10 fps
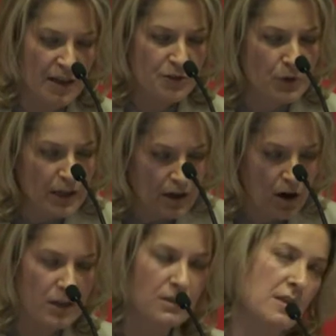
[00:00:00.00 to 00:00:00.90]

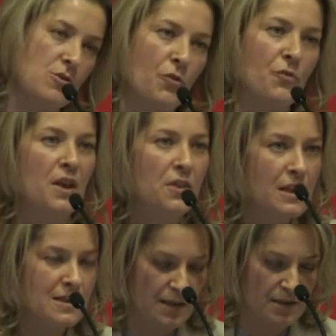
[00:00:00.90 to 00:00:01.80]
regardless of
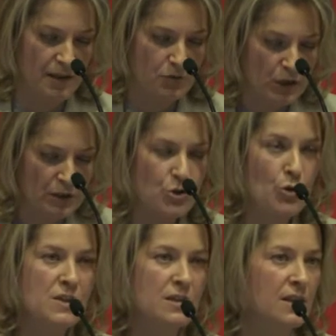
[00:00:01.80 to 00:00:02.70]
ethnicity,
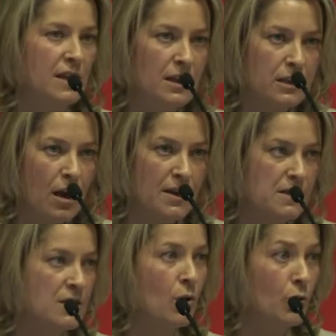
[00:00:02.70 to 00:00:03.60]
religiosity,
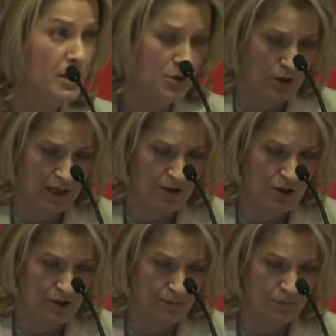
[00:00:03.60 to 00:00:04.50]
class, or
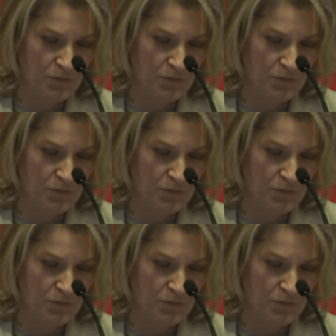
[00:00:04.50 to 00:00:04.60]
education.